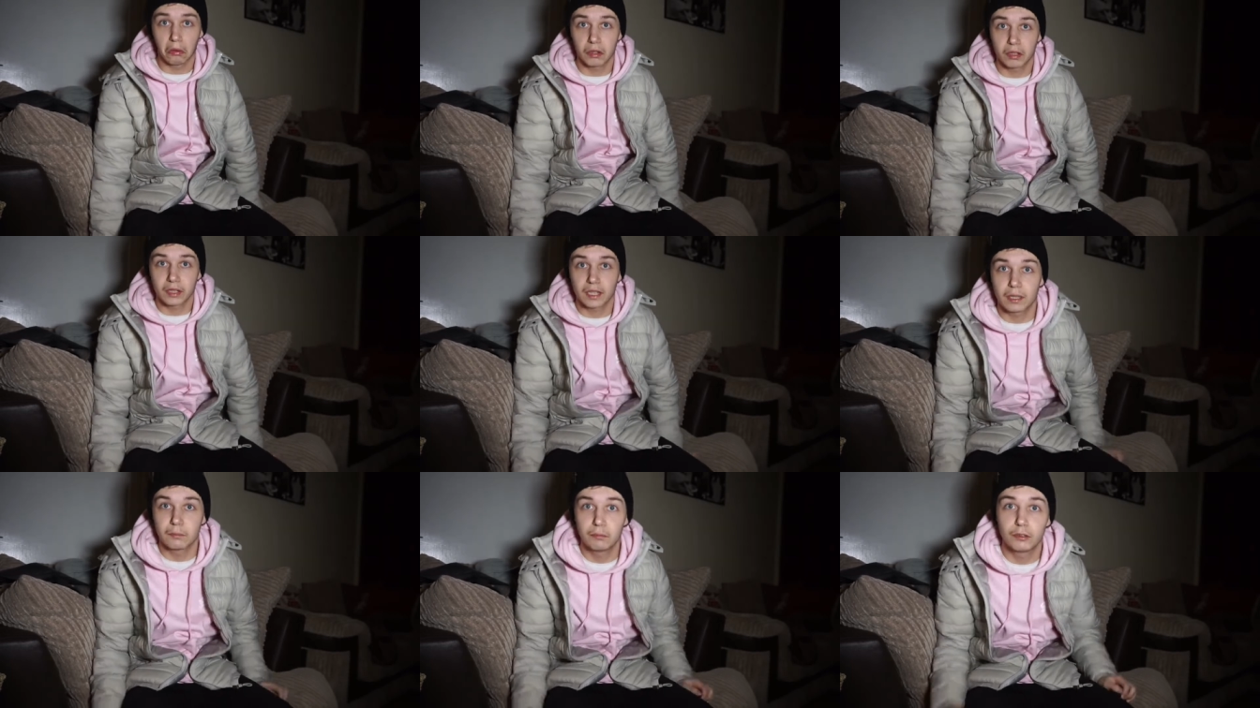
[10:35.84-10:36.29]

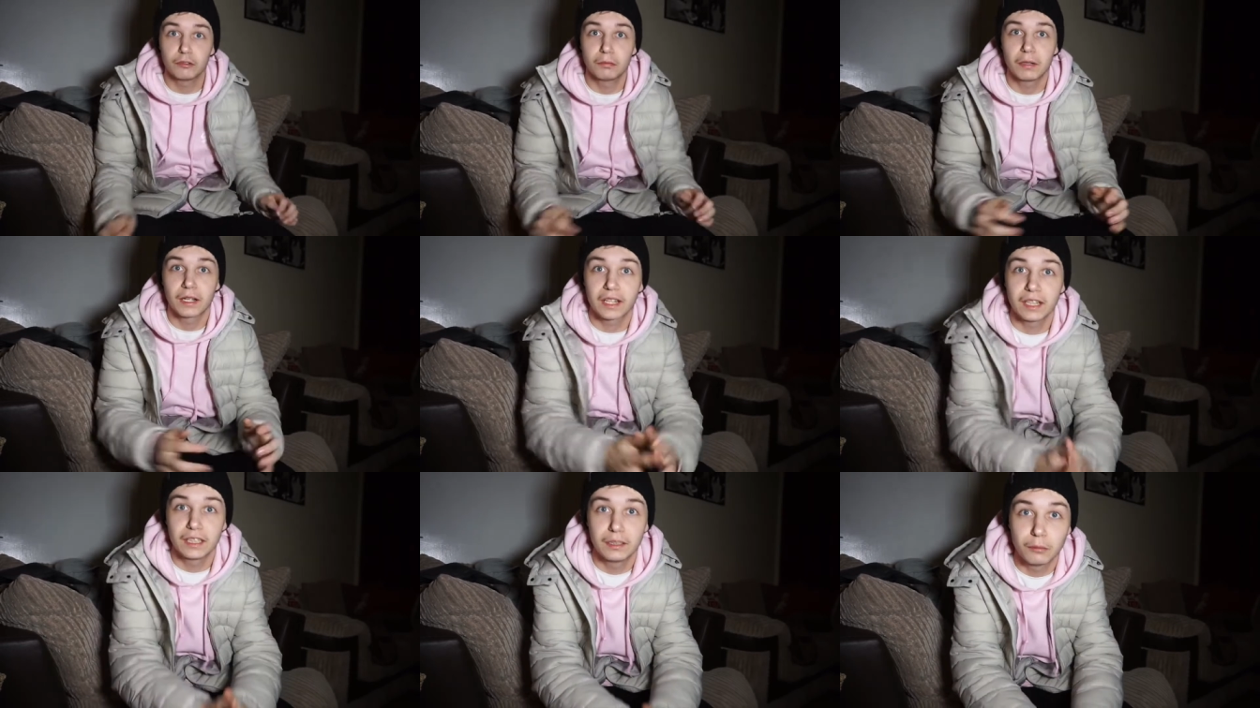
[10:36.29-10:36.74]
Can't move
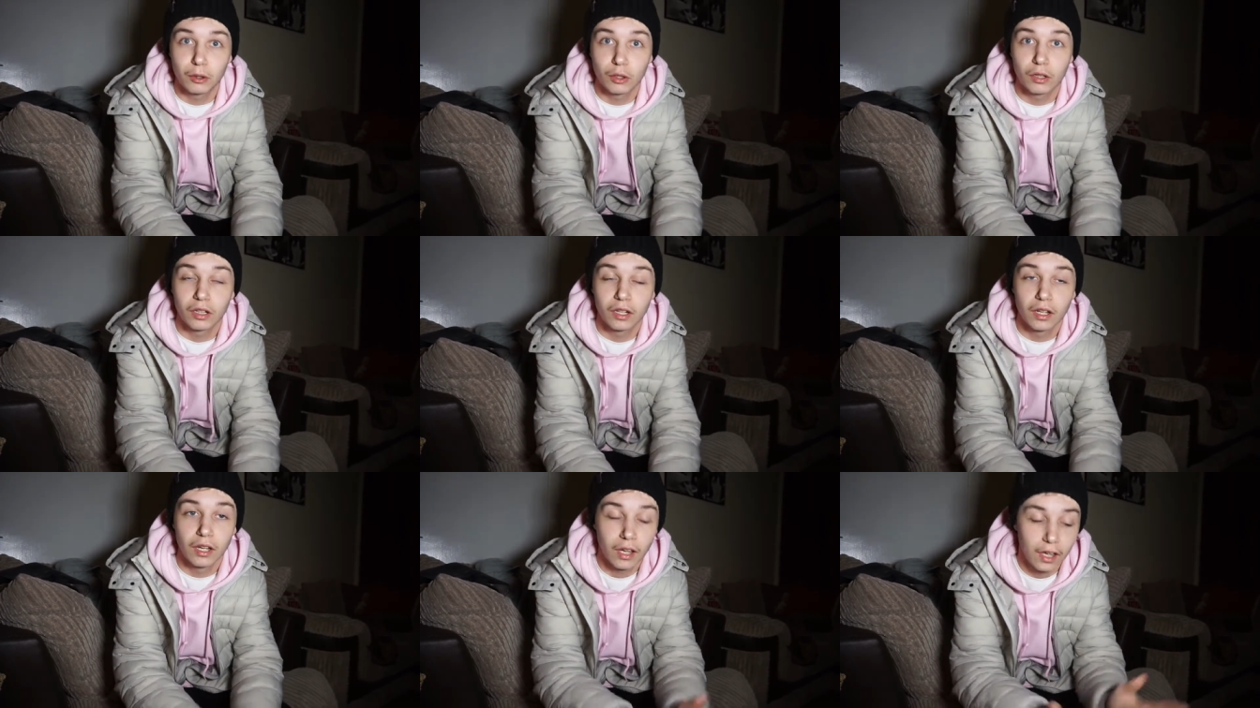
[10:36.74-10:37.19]
back
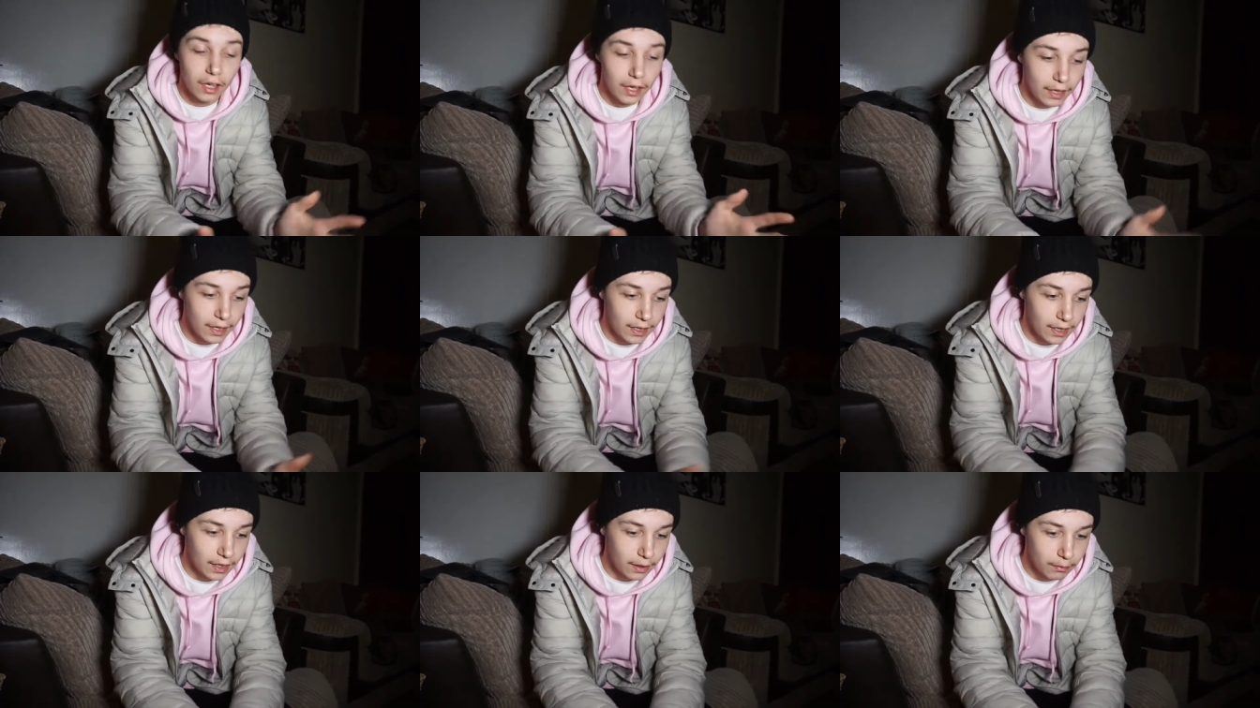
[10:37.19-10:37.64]
anymore.
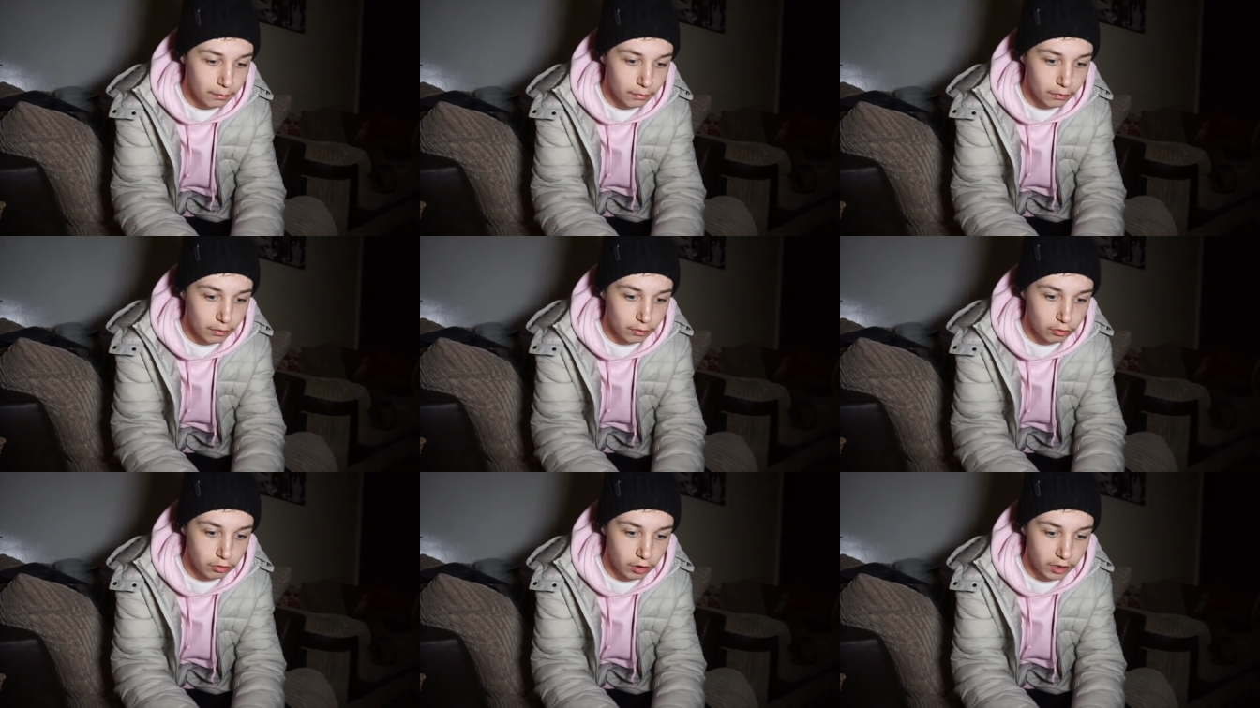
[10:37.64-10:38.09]
Um,
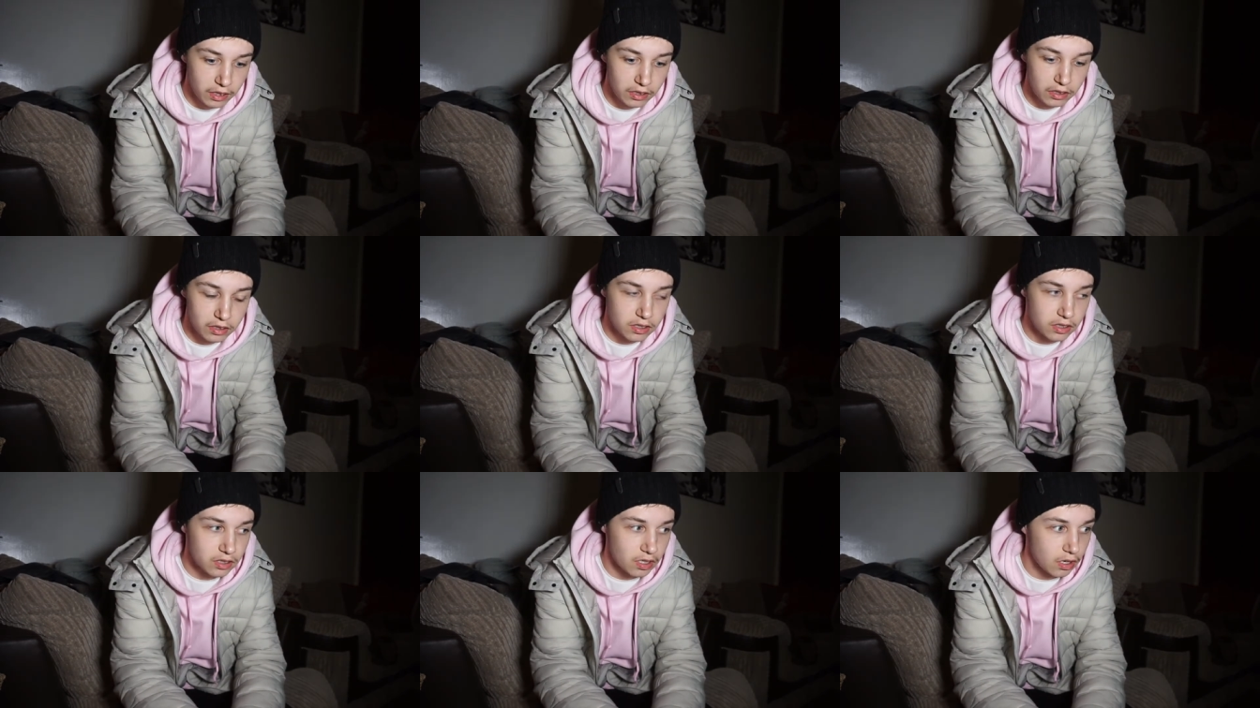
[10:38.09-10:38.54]
right,
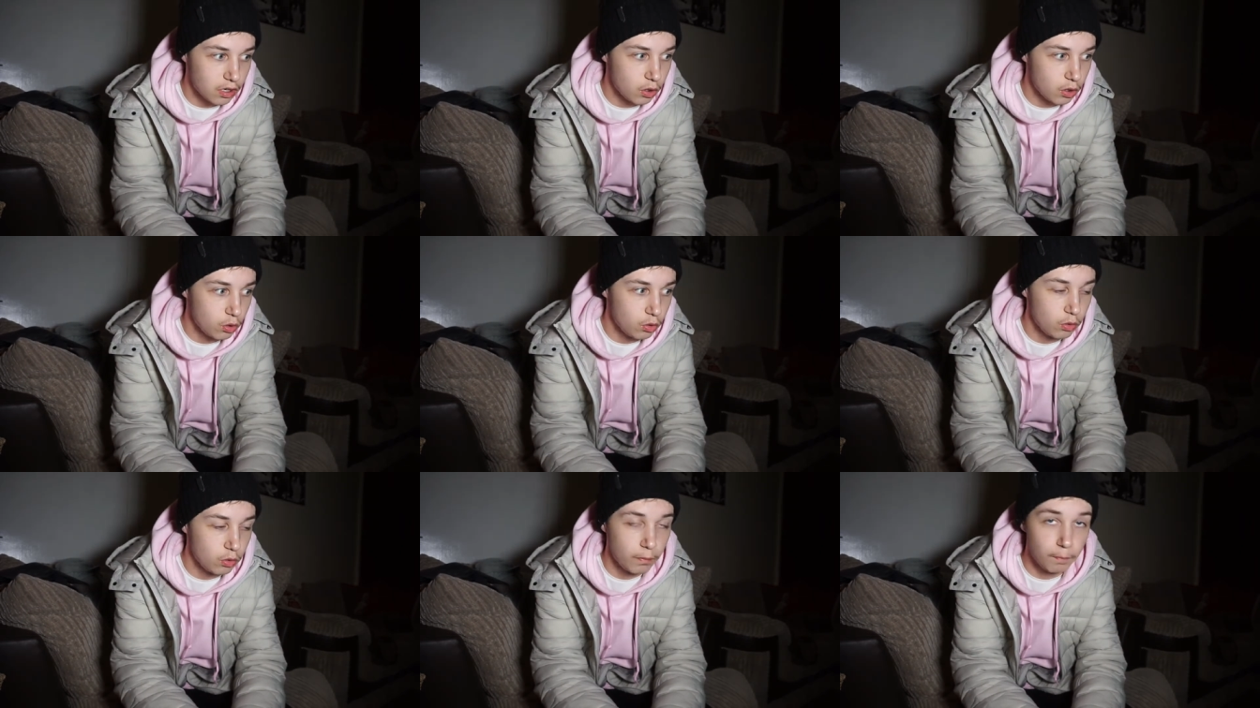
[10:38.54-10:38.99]

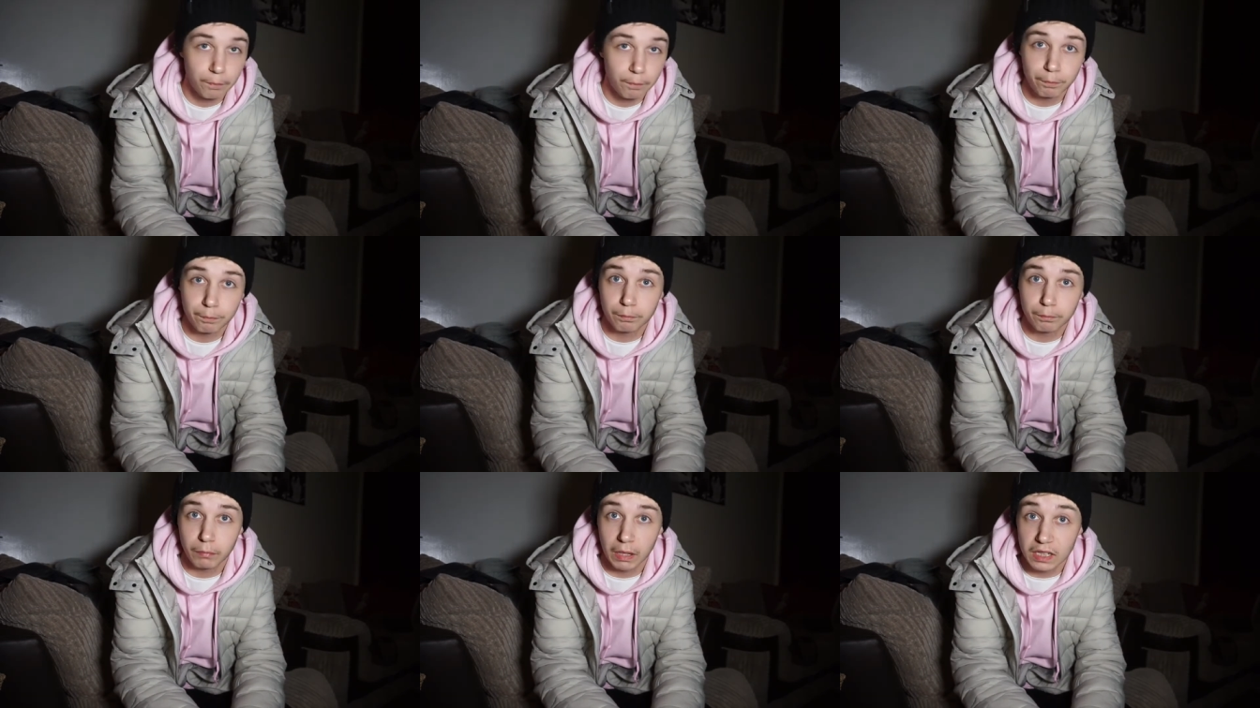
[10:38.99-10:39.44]
so
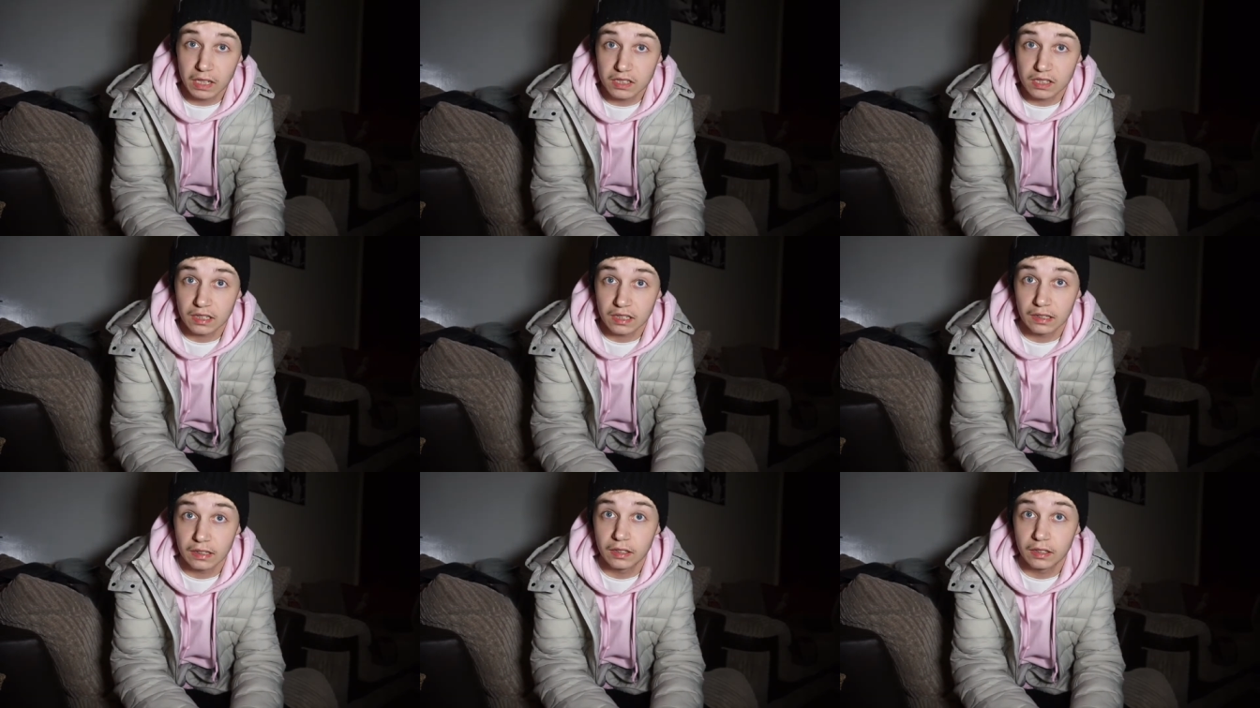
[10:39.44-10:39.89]

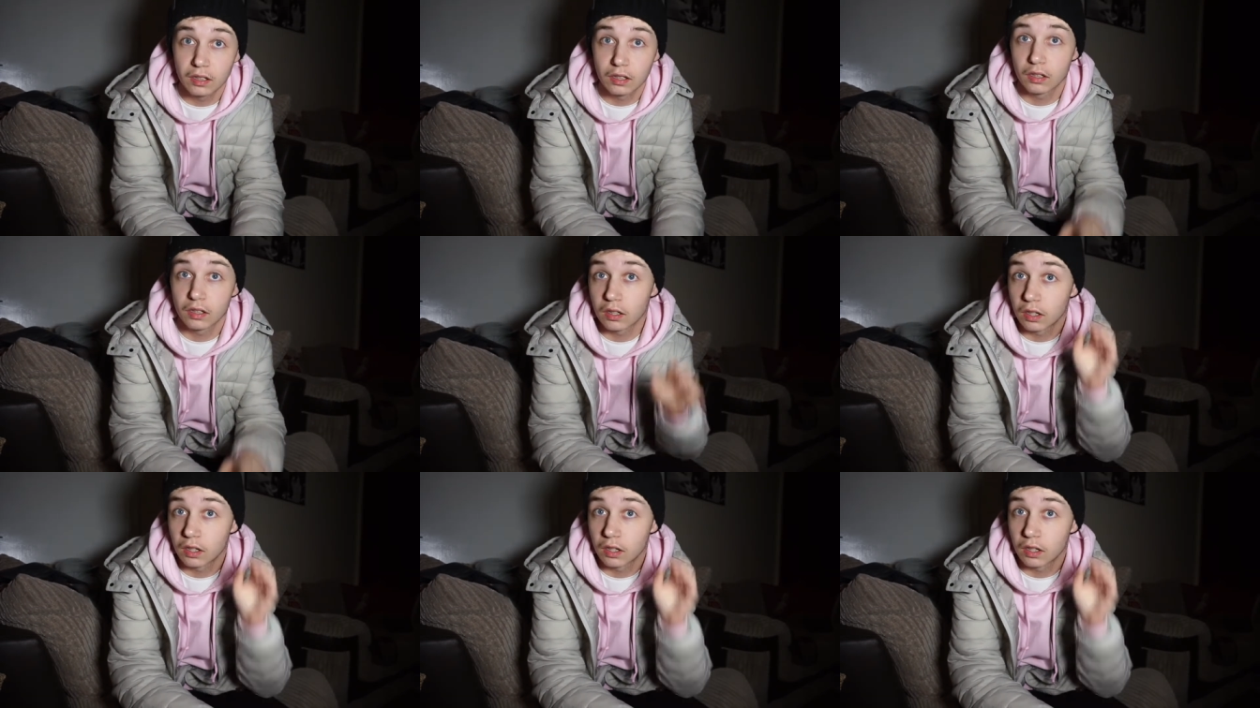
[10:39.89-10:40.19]
basically,